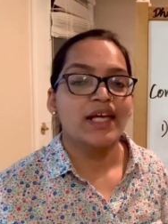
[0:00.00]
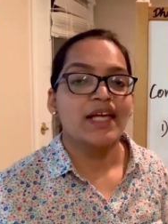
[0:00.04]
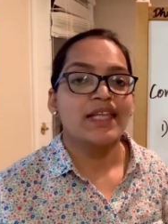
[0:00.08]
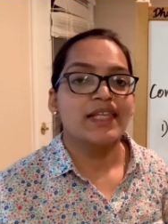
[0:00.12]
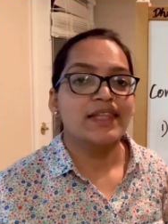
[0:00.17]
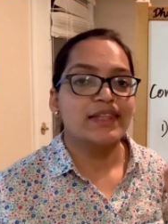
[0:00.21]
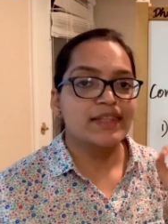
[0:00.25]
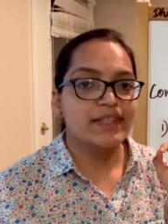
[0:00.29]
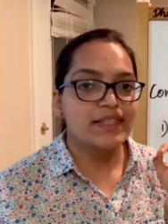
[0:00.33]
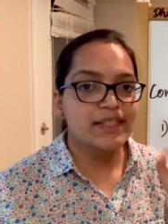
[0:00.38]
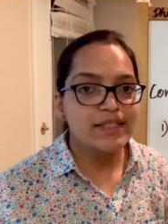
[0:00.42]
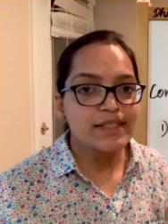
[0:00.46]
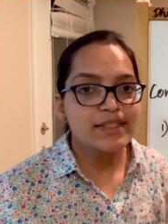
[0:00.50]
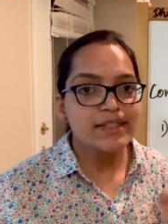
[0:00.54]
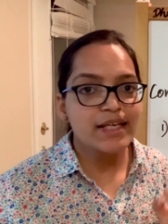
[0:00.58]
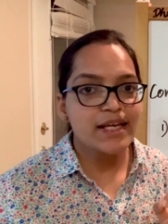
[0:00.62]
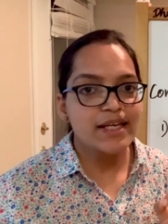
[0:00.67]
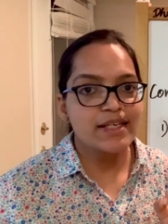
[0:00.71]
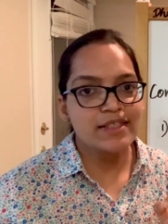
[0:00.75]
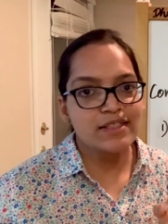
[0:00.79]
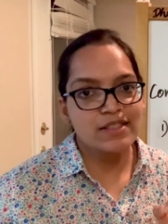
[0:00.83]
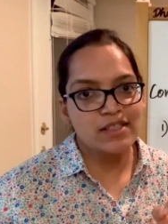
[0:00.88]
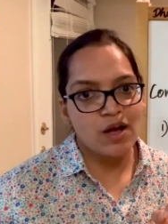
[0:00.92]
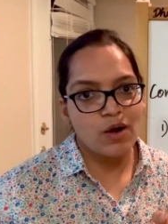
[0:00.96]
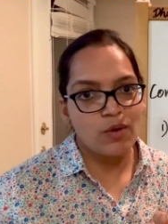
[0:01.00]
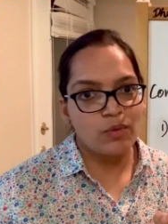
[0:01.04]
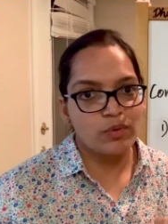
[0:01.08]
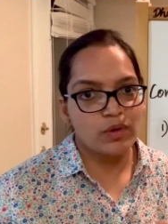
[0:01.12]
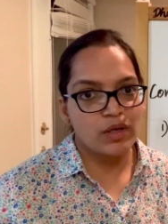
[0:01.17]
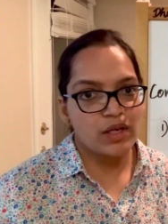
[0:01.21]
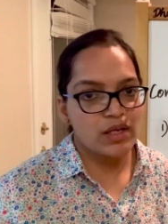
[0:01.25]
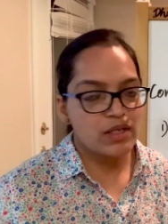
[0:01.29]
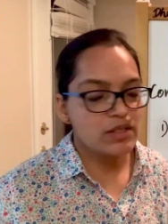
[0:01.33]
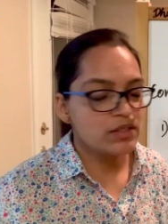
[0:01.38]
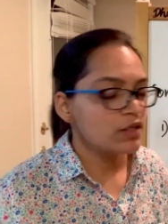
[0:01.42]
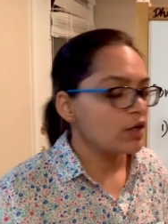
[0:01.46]
This S sound
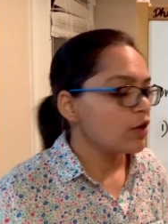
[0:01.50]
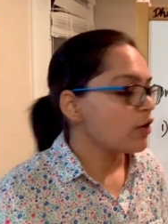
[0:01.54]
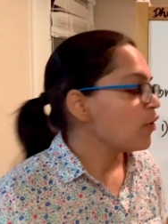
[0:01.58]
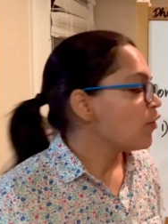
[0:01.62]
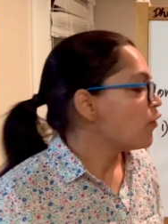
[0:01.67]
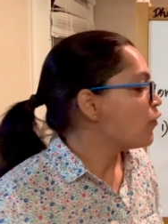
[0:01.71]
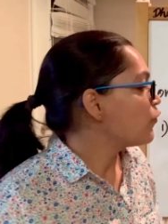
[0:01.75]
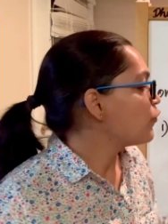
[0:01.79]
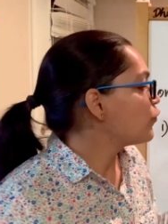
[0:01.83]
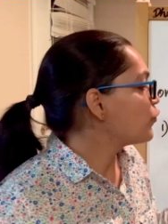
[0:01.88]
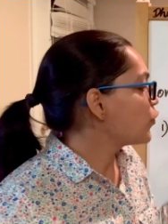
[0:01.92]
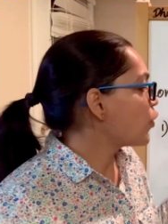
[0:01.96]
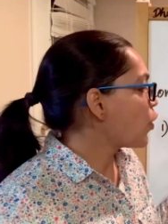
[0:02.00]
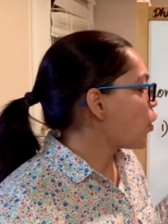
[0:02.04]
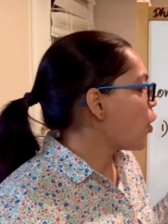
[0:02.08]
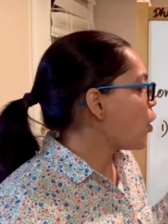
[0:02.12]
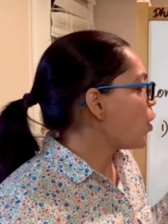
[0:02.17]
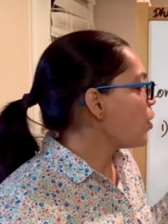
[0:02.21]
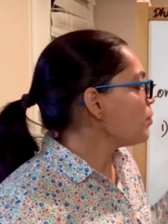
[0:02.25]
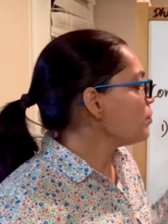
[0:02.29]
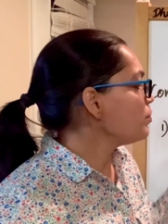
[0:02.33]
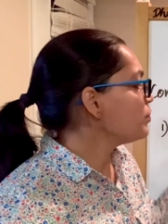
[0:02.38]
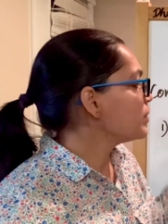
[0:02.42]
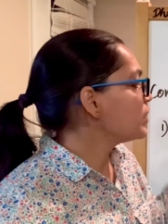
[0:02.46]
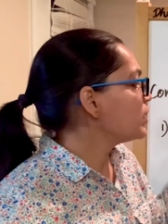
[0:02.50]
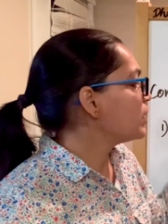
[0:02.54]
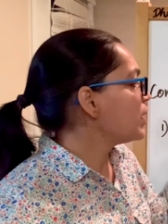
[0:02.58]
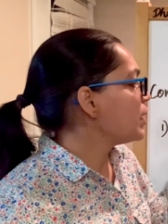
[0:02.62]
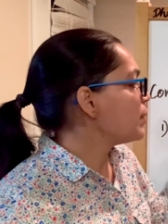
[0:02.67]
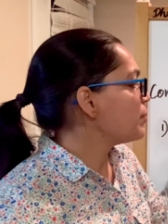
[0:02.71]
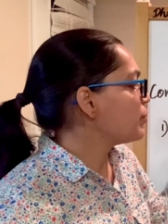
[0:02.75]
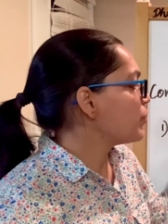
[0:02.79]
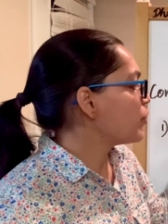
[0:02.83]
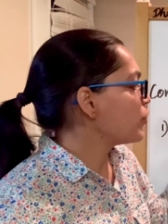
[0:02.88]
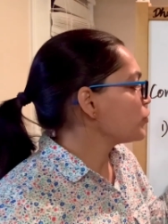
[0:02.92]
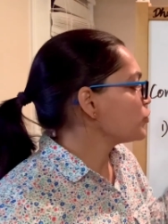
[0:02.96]
is from the
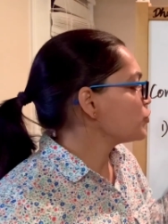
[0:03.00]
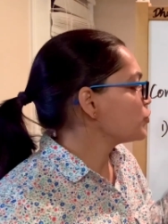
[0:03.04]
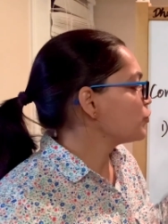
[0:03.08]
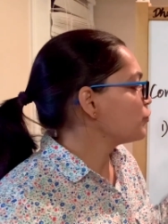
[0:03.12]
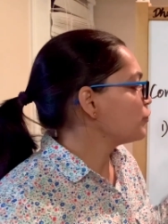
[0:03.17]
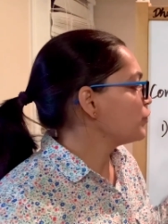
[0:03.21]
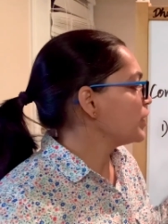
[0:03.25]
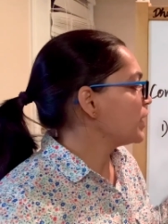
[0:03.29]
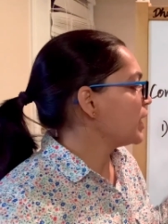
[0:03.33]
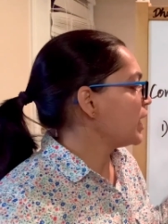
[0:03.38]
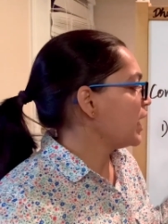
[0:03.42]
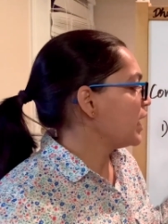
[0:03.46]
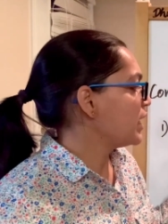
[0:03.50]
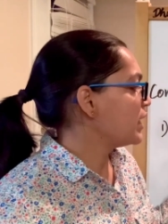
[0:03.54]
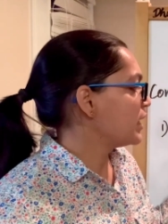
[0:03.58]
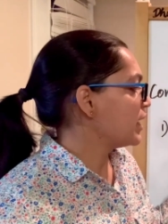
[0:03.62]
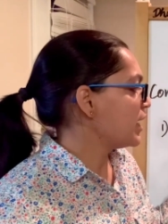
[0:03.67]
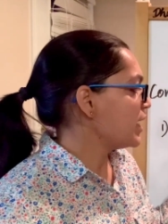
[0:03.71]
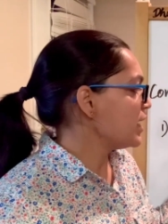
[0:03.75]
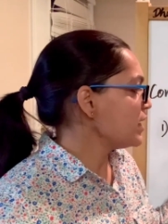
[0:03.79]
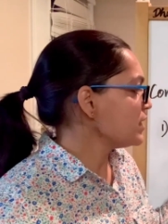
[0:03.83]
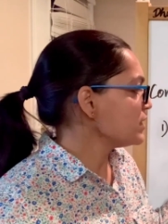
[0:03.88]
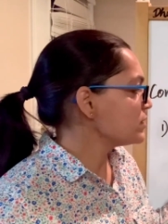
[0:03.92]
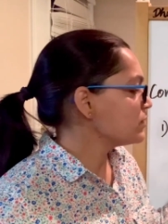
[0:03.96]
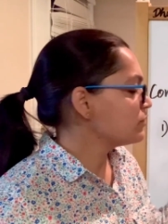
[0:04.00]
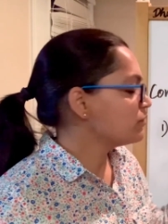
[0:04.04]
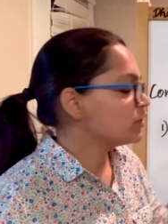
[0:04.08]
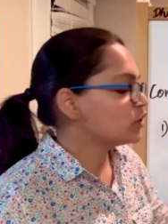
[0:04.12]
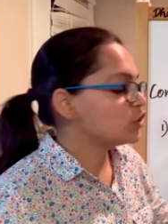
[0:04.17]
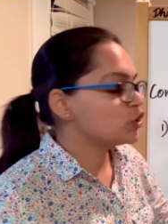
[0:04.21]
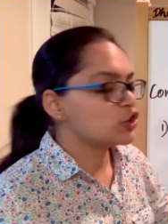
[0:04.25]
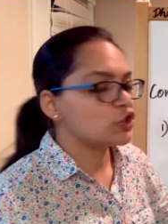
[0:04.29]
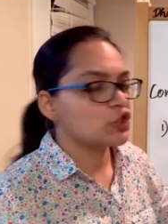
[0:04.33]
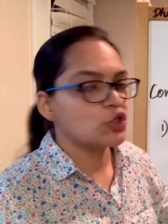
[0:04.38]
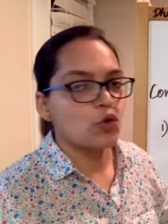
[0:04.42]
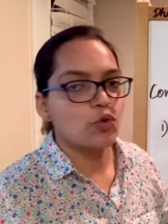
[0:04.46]
apostrophe and s, which
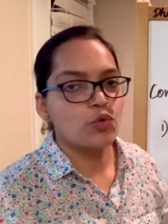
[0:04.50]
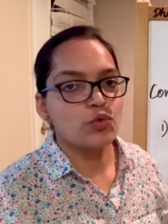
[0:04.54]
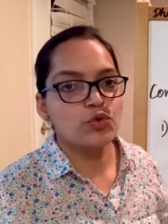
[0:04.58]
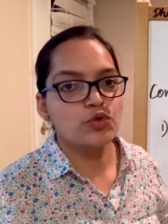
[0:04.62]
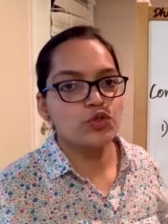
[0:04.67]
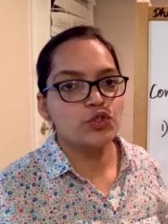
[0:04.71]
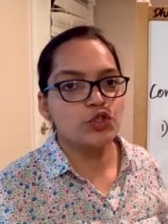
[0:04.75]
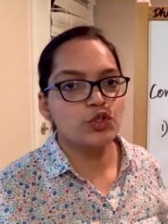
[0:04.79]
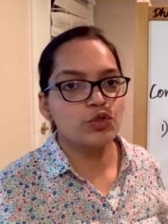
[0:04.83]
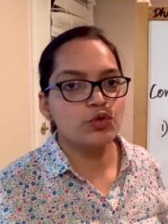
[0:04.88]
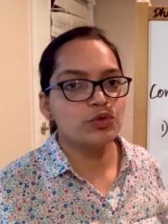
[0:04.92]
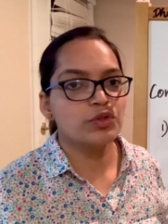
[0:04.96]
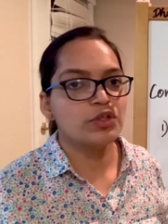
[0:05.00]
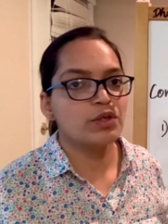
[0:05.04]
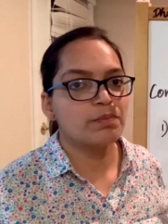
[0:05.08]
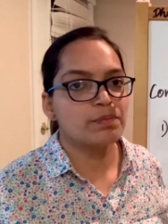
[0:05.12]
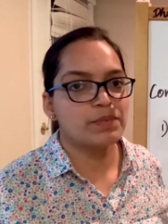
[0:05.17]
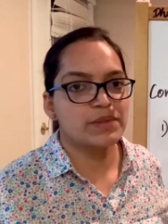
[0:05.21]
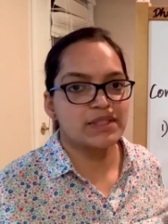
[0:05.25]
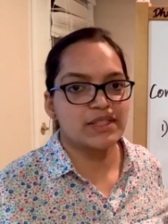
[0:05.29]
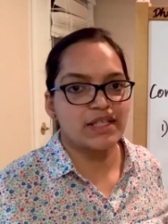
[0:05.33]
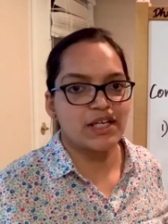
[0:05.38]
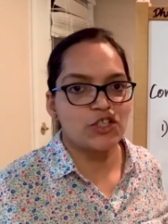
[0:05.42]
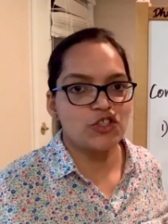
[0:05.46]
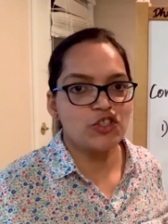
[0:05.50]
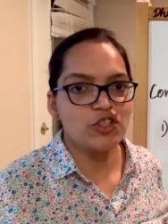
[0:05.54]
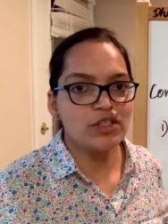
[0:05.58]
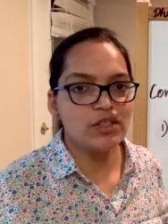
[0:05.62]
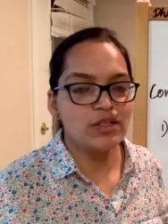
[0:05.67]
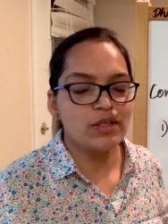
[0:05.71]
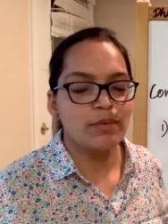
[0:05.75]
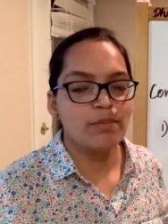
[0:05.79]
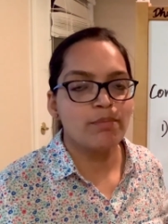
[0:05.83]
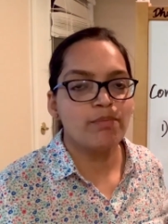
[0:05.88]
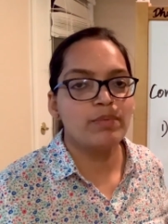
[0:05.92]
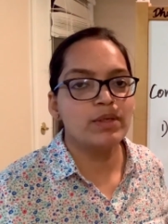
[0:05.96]
shows you the possession,
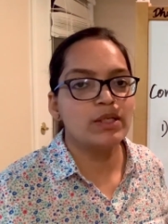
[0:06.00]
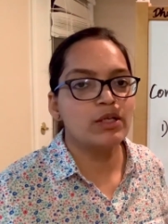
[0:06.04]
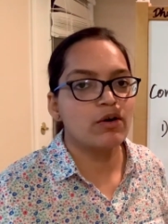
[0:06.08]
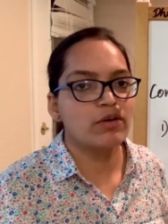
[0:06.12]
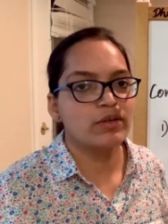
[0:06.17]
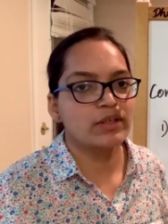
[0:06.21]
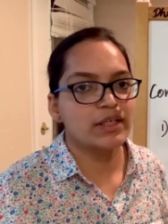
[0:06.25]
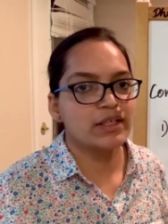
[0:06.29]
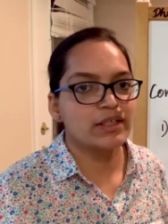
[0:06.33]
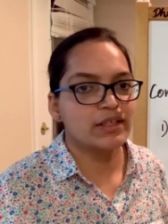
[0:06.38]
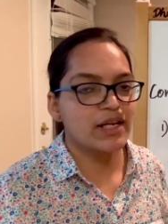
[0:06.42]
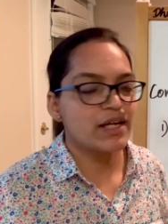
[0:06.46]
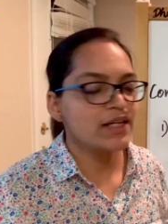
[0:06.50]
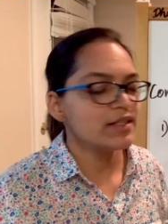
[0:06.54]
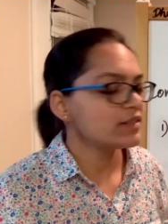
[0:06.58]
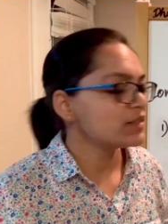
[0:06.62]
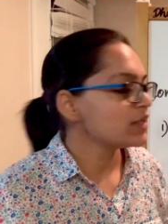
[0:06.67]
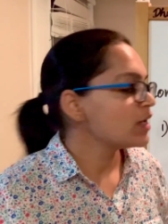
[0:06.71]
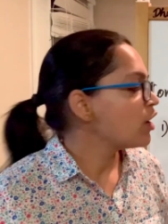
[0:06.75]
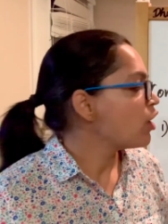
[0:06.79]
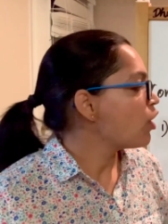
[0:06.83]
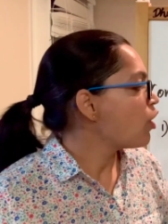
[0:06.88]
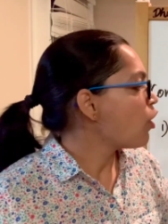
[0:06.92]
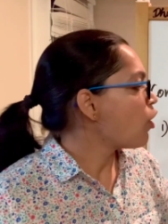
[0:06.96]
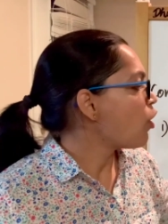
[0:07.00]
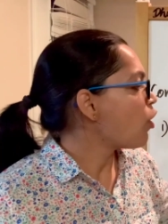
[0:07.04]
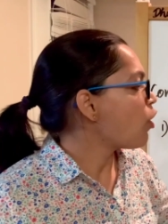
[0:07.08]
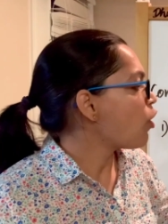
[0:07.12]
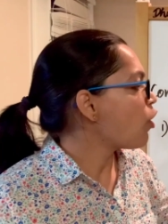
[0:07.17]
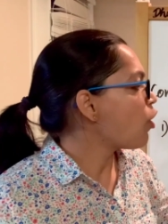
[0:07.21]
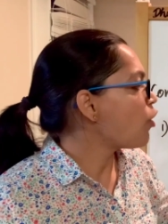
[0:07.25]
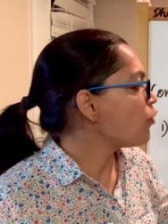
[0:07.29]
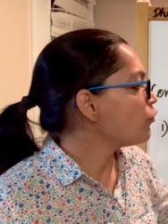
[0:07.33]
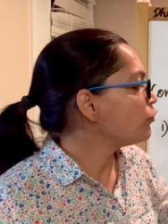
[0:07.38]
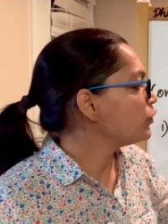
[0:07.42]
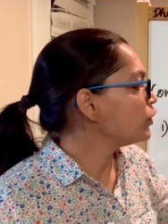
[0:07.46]
belongingness of
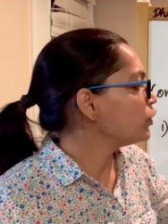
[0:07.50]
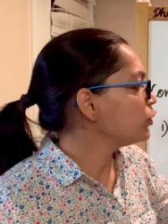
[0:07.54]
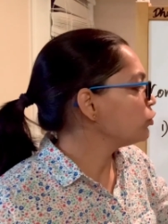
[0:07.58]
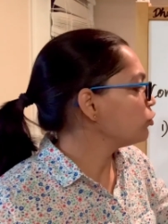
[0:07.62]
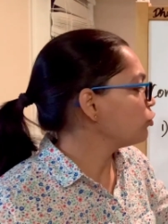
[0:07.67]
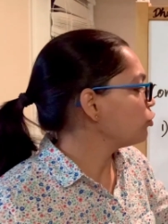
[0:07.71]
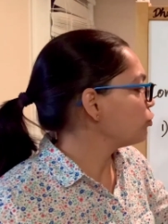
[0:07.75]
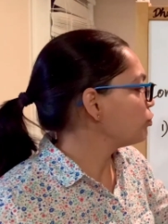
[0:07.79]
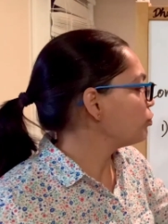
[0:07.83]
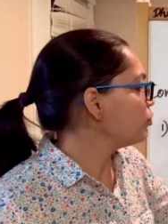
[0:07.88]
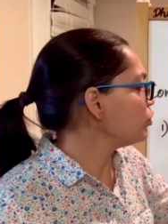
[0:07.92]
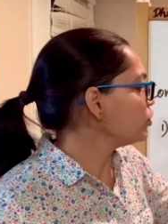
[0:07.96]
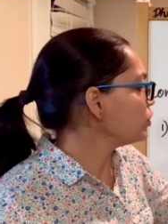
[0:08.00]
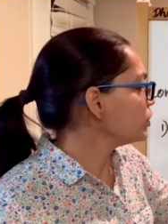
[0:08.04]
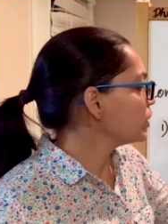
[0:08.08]
the notebook,